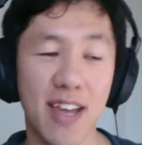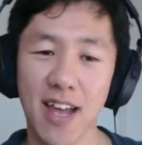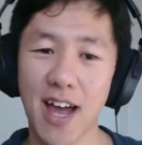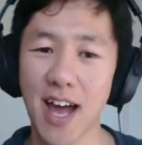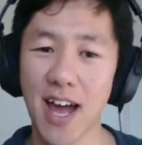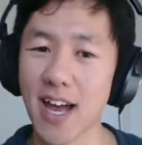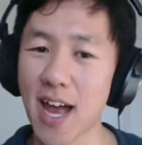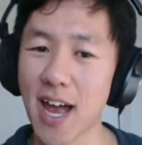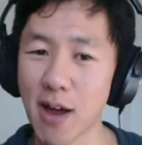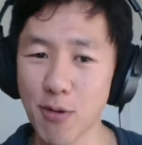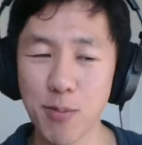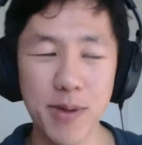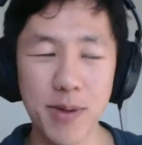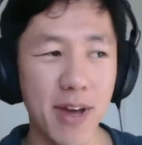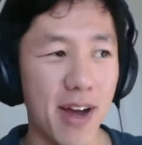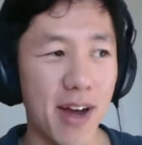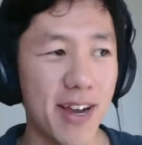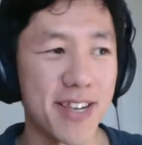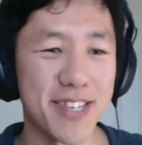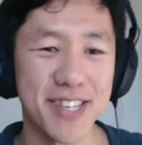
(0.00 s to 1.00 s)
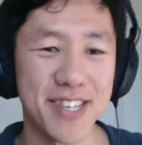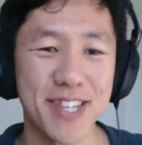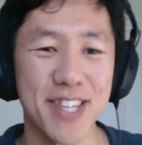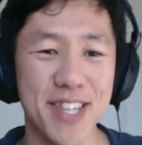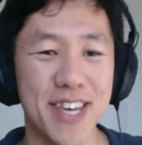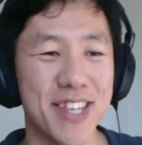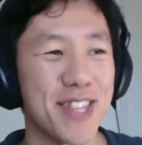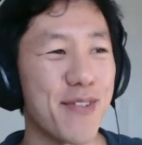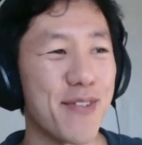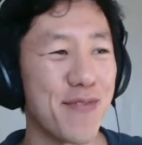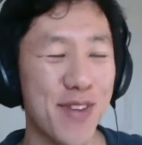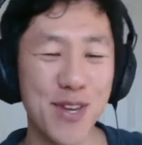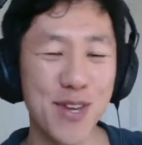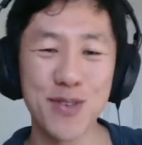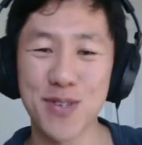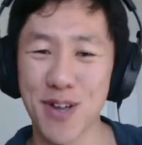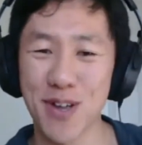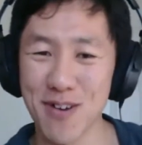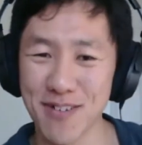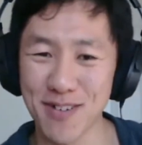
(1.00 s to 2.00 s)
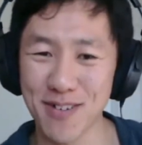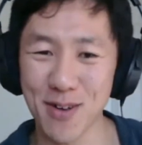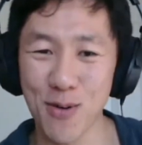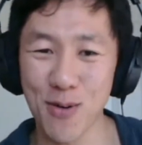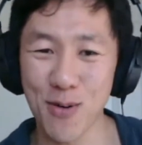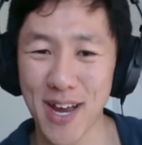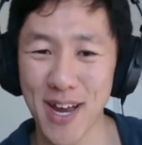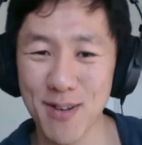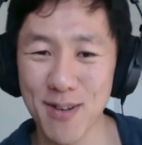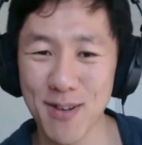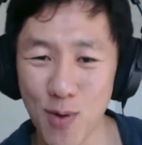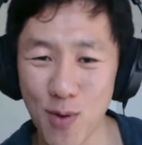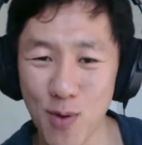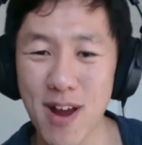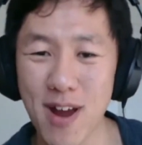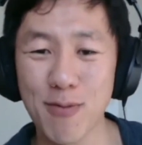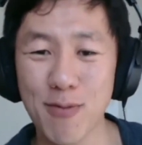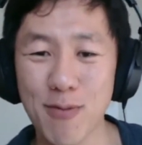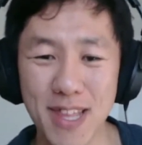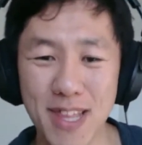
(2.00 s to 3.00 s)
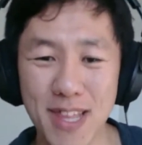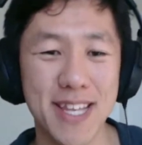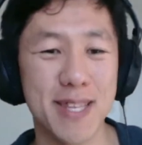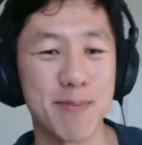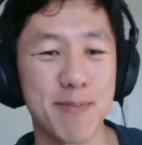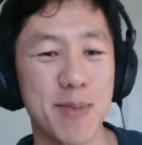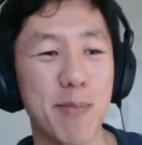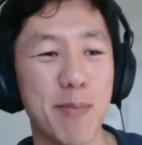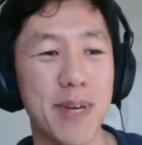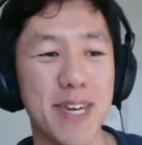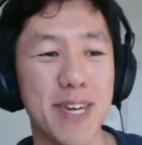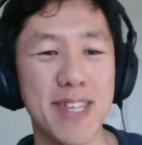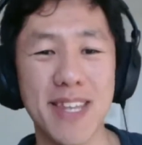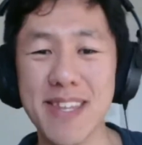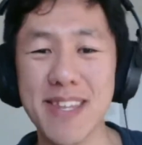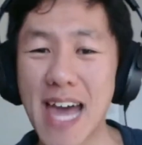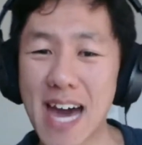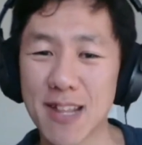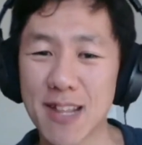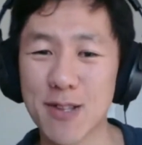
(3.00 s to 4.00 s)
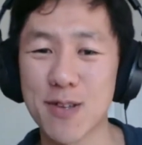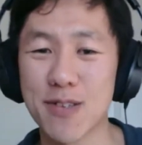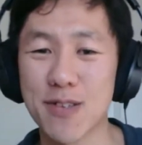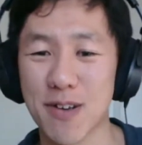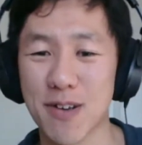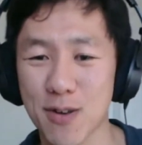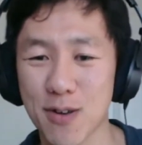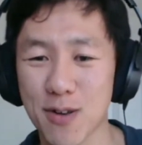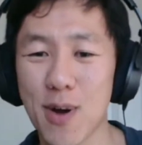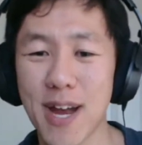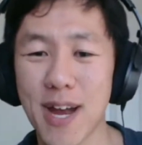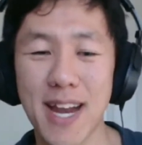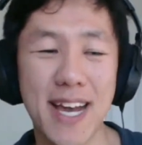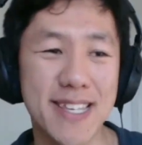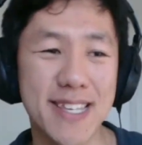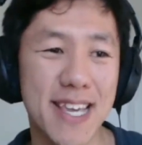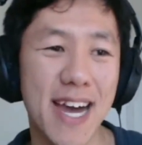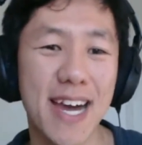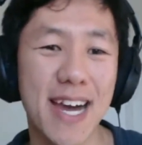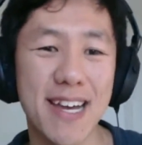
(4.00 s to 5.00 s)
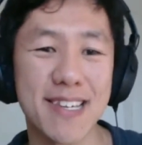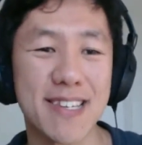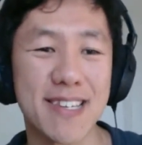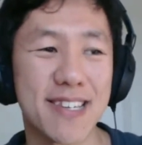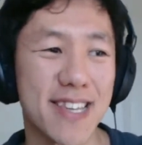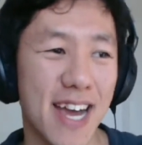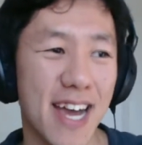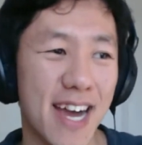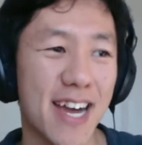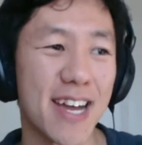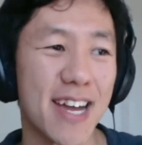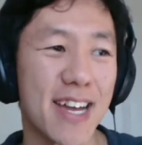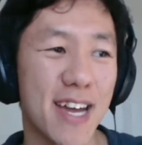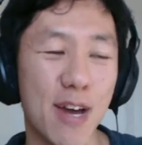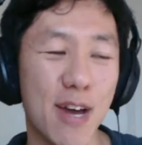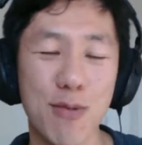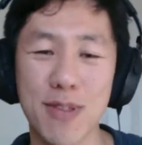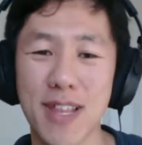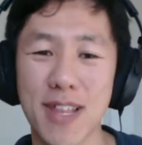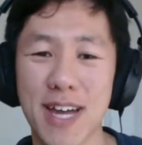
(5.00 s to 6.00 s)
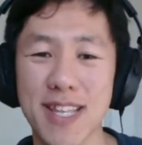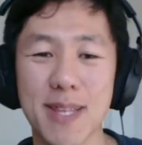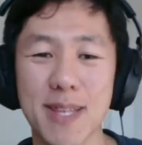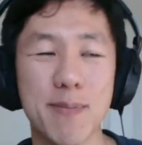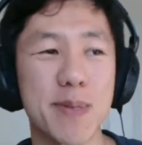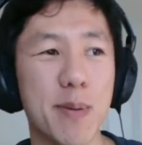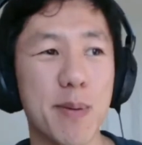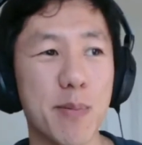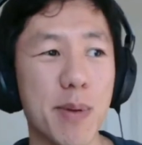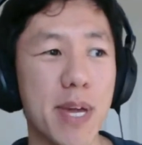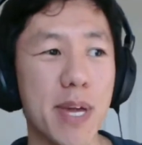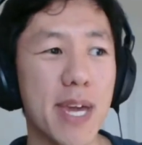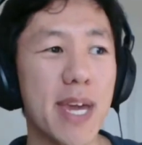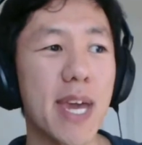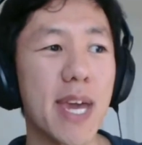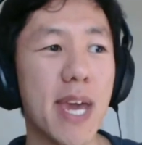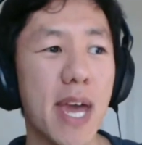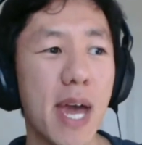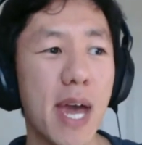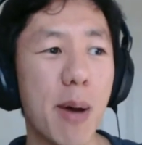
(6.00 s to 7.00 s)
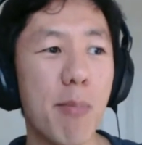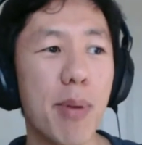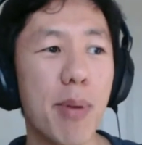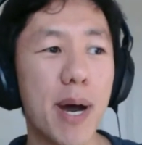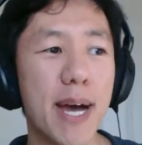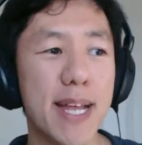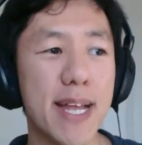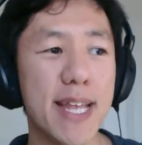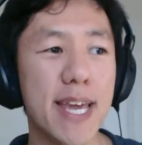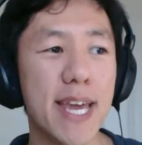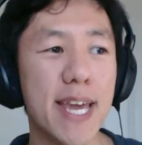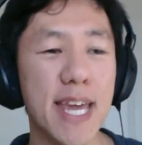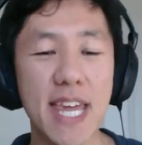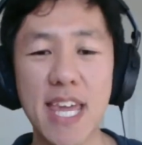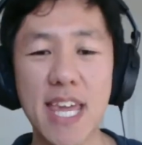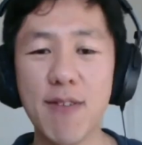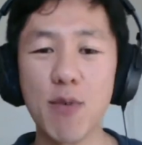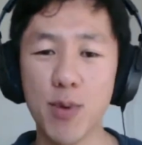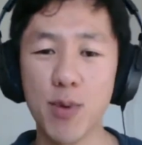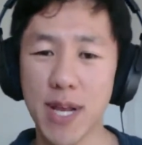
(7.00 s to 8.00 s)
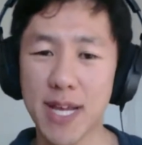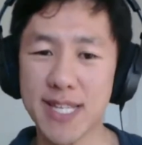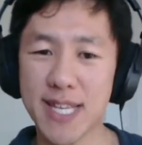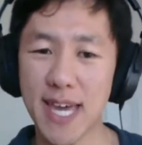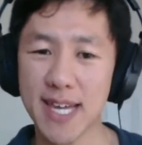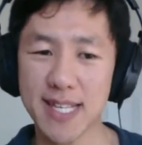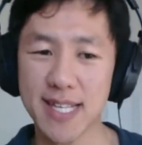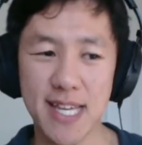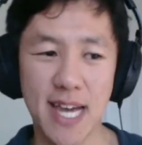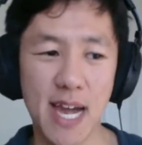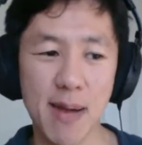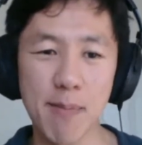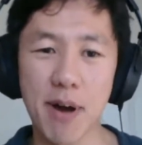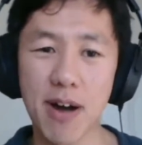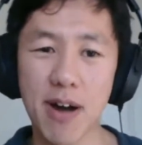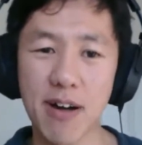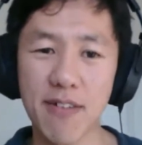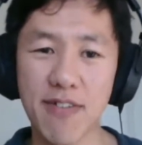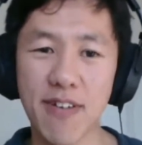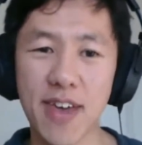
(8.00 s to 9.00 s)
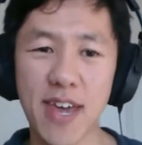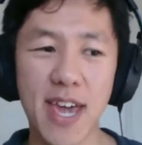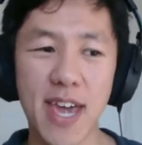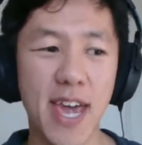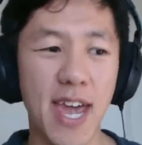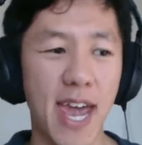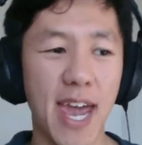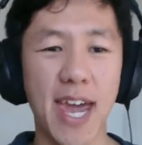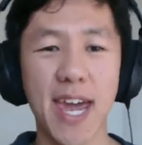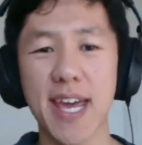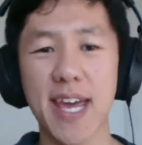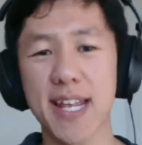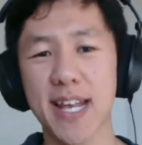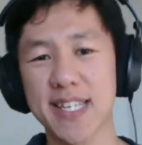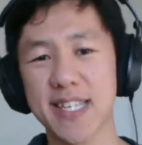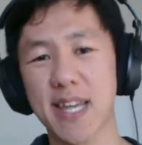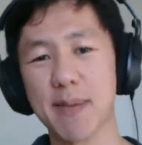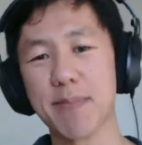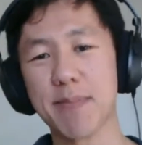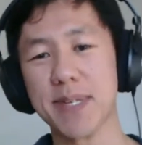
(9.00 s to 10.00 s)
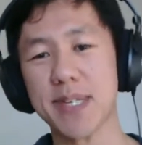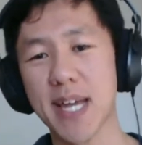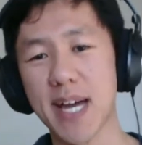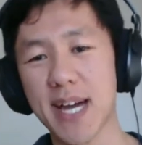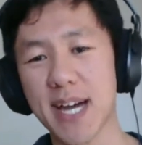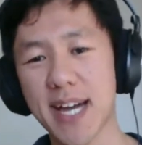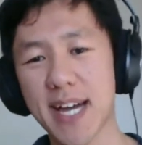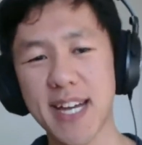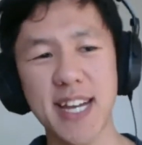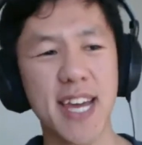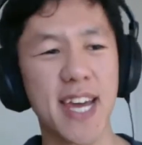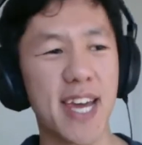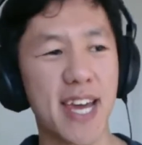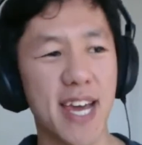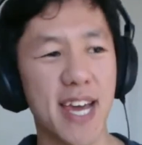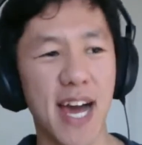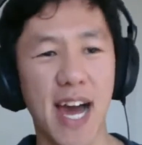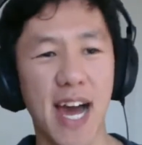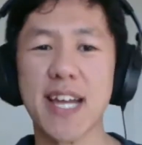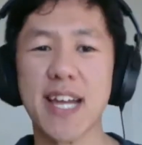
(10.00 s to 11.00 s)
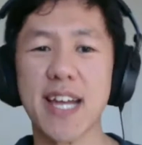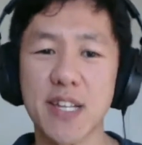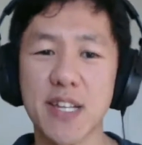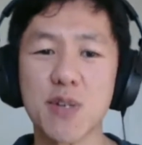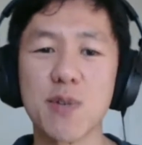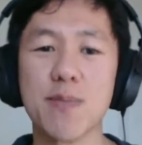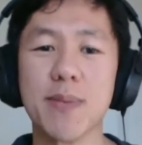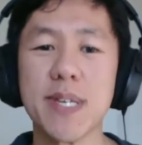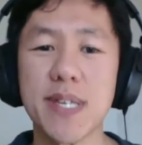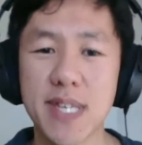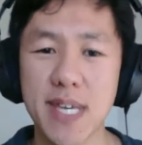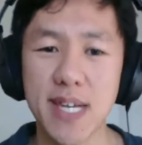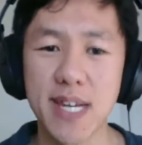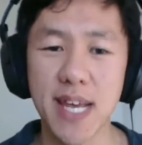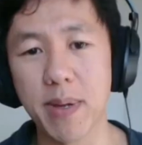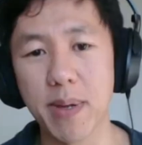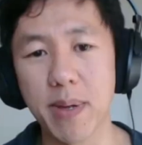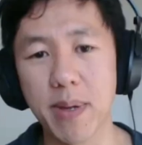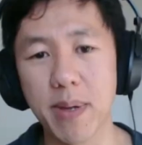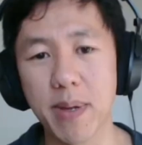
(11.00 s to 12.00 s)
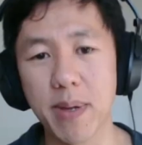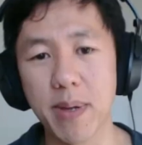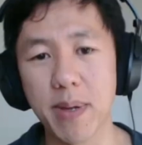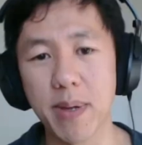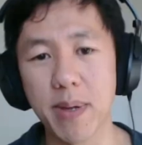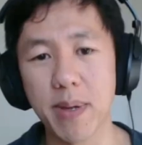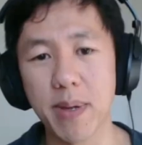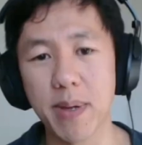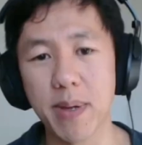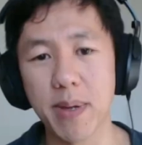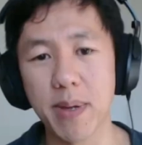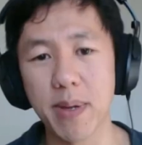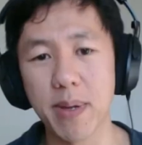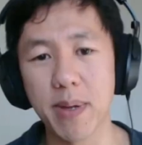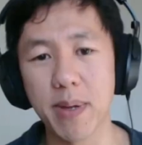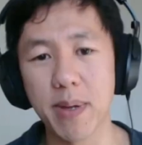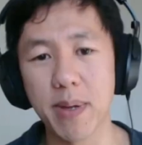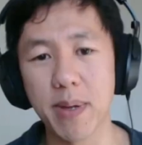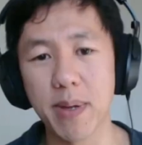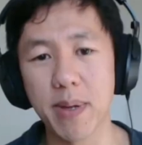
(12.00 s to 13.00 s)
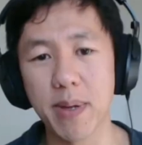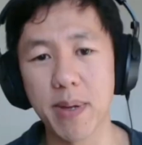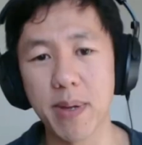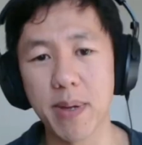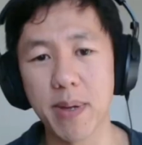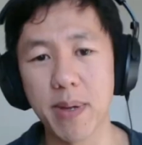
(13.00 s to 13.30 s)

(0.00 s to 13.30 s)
I will be honest, the views aren't quite where I would like them to be. The downloads aren't quite as high as I would like them to be. But even when I take time off and I step aside, I do miss it. You hit the nail on the head right there.